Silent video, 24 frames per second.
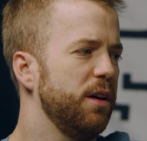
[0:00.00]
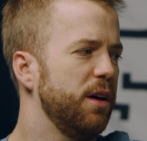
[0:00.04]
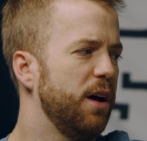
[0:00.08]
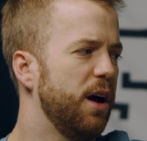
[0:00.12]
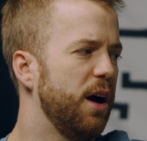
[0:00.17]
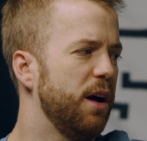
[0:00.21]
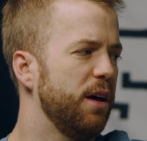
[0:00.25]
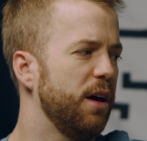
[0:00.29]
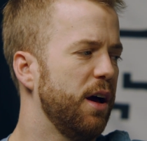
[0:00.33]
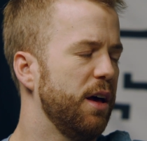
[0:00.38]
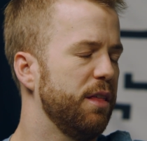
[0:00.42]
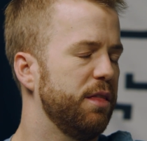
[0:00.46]

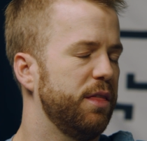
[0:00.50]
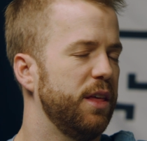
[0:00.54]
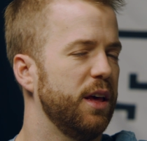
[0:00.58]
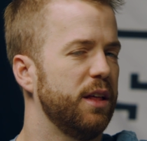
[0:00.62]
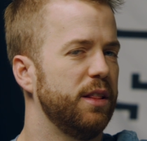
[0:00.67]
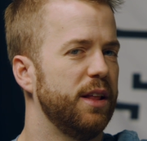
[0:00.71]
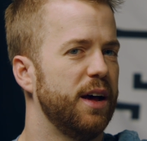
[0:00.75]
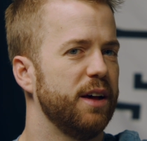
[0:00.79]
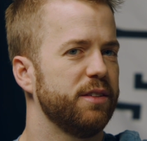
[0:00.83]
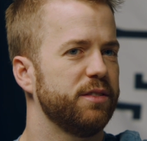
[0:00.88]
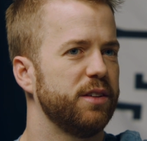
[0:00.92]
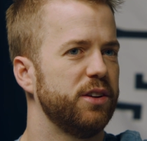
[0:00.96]
I think
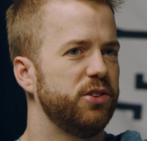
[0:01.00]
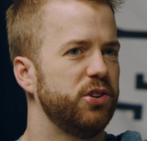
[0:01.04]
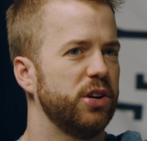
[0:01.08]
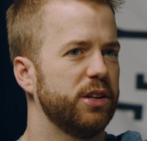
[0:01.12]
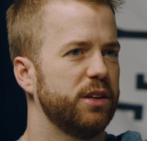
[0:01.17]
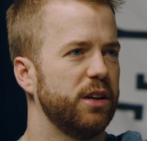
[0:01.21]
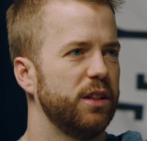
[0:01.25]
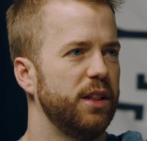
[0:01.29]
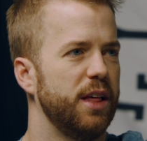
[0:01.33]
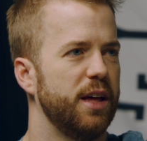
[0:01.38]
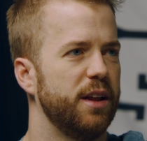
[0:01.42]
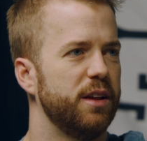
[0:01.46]
last I
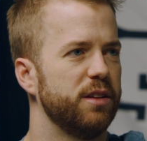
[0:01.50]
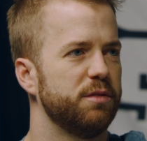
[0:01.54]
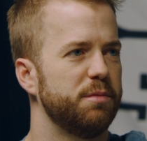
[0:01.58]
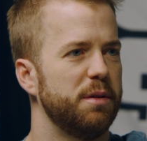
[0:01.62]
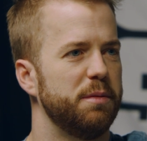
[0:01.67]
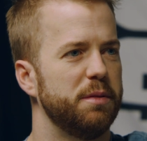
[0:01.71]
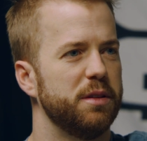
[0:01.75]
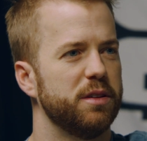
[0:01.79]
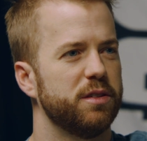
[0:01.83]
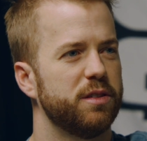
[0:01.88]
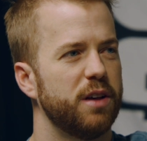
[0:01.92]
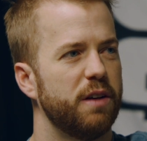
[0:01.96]
checked, Atlanta is
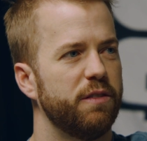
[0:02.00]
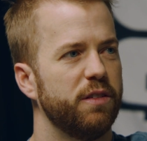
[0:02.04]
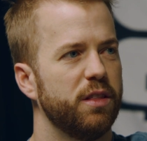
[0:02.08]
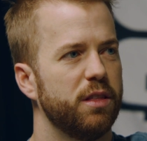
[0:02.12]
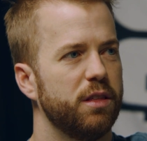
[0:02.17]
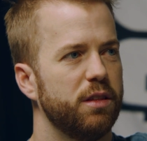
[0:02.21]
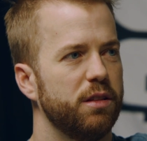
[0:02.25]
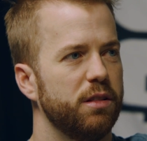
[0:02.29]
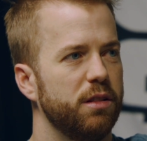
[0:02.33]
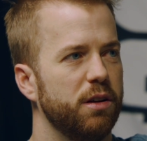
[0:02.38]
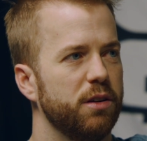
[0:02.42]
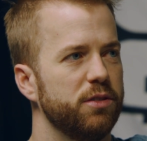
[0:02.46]
maybe the 7th
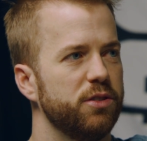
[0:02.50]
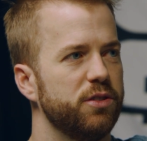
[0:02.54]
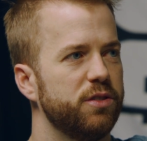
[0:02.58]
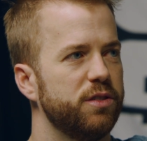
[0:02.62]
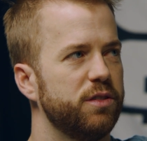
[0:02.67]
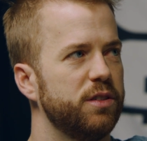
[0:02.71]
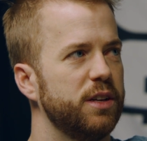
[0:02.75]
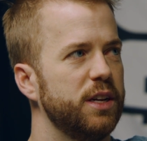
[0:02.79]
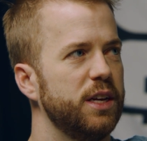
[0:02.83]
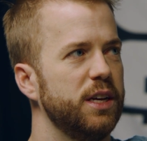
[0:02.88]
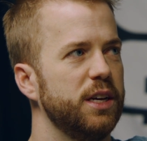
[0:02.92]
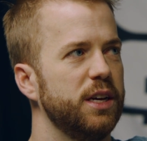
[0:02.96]
largest
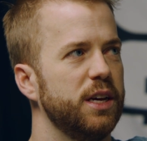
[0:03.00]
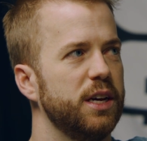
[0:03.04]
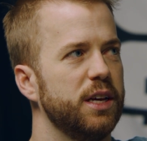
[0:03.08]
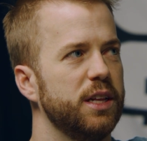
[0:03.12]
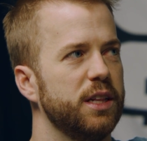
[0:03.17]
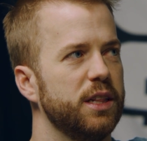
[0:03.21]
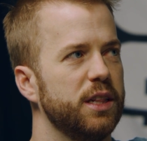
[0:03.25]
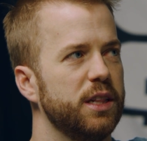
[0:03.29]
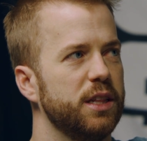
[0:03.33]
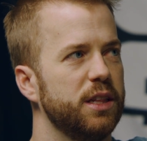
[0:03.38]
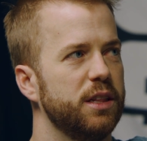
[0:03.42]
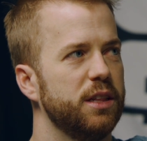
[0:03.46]
city
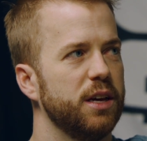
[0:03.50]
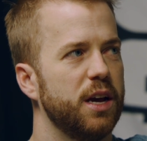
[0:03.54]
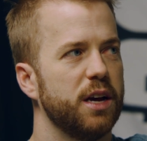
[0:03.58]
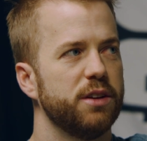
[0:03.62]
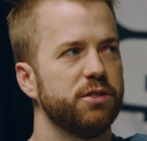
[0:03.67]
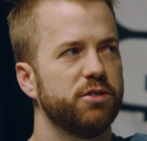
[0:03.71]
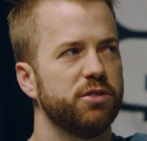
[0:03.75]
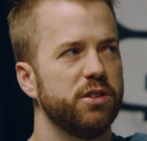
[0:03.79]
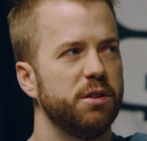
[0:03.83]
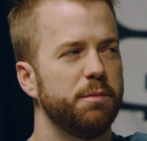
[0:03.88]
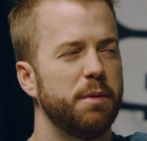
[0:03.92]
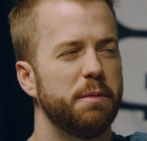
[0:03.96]
in the
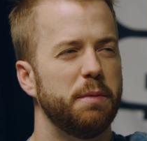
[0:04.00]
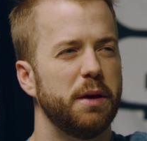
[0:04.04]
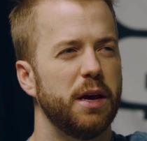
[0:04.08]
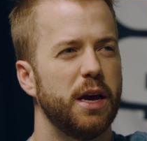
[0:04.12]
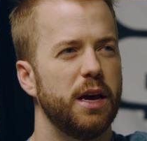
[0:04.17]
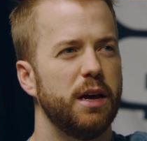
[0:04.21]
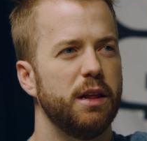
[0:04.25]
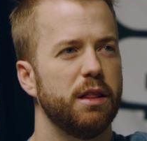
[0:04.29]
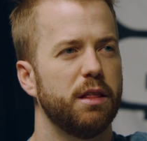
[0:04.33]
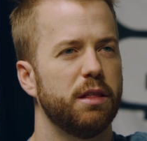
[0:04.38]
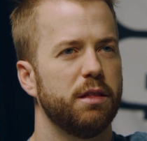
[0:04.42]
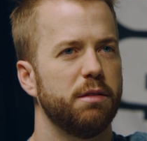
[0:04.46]
country, maybe
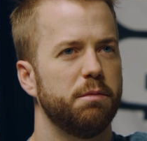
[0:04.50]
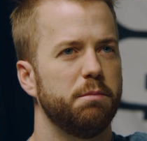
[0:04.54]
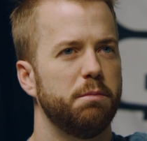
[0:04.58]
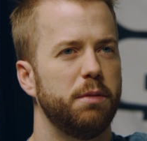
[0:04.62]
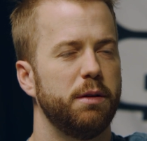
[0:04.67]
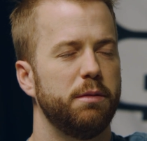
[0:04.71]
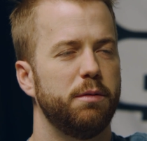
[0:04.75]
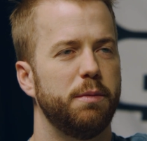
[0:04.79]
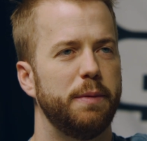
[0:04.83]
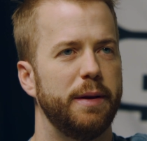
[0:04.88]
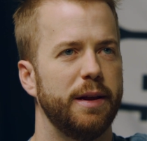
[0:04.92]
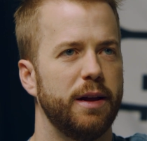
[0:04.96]

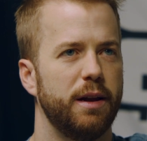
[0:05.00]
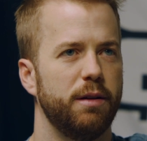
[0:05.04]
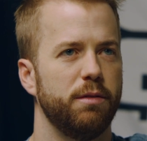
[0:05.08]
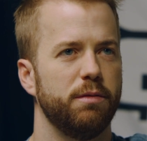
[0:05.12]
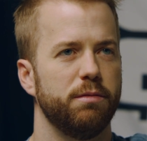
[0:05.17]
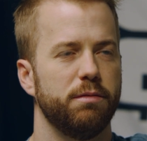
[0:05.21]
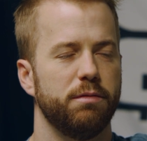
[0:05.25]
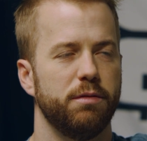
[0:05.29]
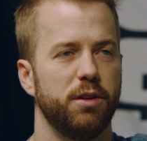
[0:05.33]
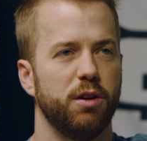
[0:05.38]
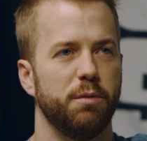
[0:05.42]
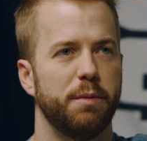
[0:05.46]
8th, depending
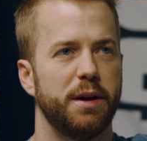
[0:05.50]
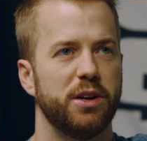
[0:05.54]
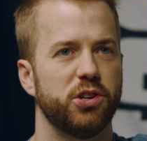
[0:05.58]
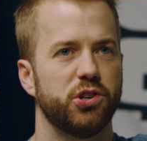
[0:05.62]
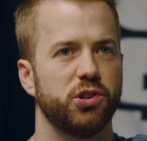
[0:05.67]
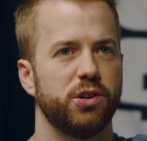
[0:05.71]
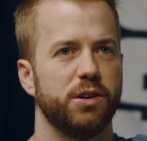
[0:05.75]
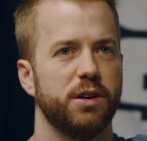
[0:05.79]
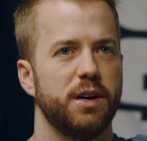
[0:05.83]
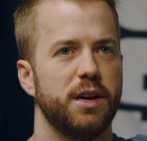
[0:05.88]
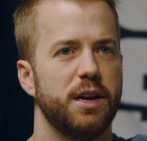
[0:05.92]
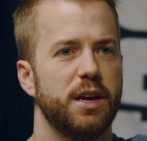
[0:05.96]
on your
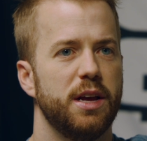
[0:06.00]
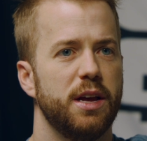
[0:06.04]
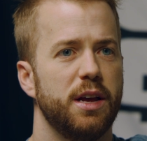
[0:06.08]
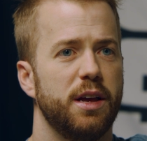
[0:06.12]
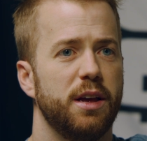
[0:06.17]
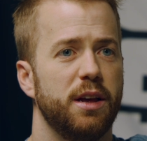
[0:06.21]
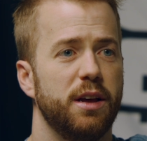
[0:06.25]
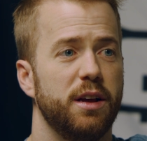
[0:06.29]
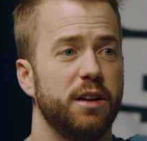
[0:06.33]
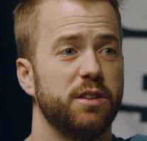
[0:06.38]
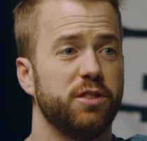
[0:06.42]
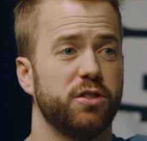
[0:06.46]
measure.
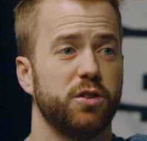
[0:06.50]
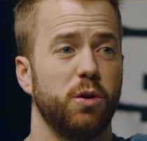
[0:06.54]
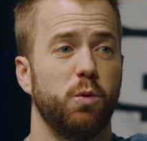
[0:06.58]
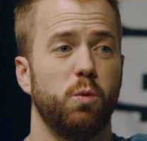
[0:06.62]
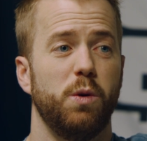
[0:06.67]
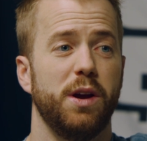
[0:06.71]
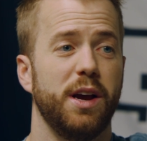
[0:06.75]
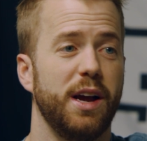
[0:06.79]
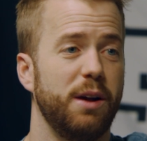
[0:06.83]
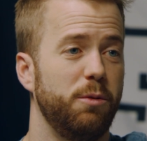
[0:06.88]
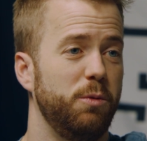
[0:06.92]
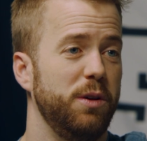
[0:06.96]
And so
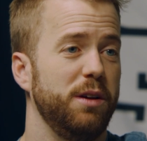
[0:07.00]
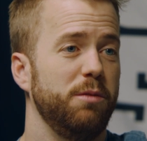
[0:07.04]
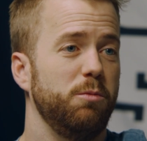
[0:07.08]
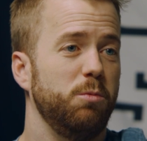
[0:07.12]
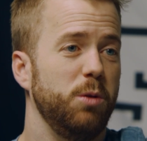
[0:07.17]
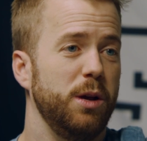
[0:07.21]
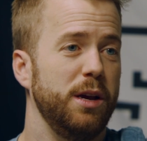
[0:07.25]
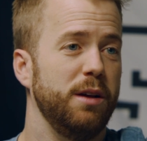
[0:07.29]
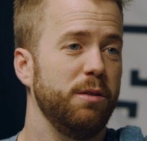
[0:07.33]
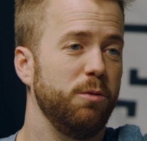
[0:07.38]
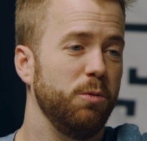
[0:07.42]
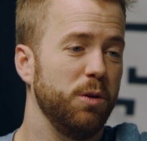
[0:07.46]

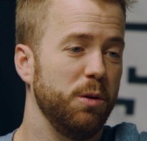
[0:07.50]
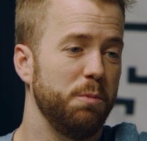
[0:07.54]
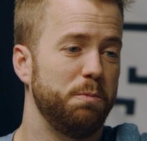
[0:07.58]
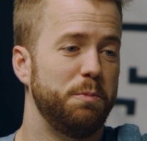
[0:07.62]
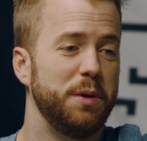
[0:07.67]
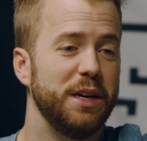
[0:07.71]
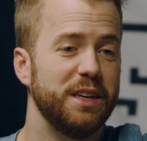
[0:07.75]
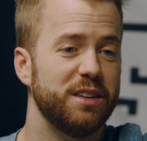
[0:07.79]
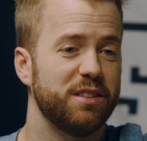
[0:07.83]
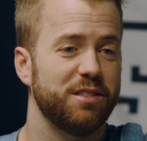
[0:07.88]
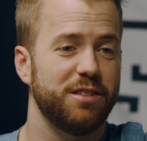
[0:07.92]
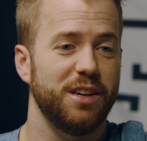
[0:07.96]
we're a
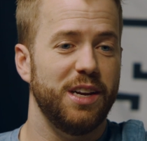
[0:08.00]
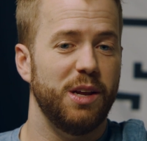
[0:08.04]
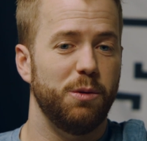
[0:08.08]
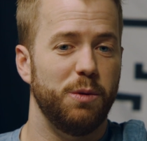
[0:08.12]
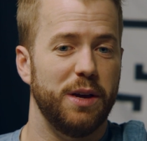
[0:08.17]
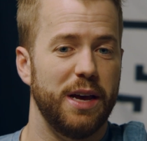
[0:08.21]
big city.